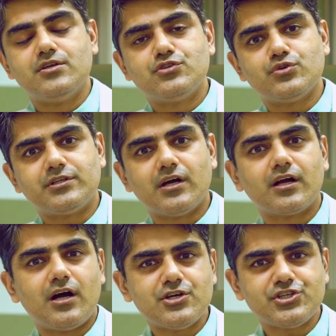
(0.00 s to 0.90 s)
So at
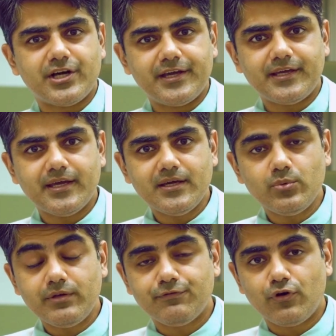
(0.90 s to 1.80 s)
Akash Eye Care,
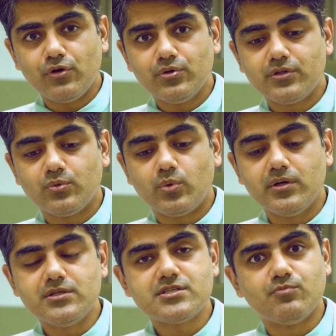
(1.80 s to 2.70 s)
we follow the
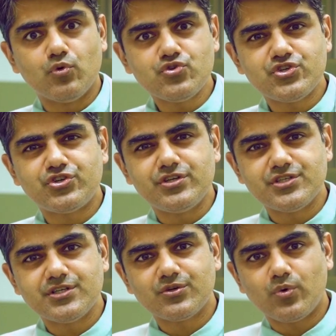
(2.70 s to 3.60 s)
world's most
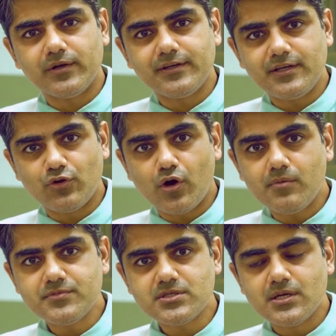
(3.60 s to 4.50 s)
stringent quality
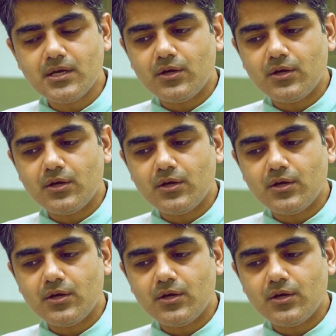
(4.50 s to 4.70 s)
norms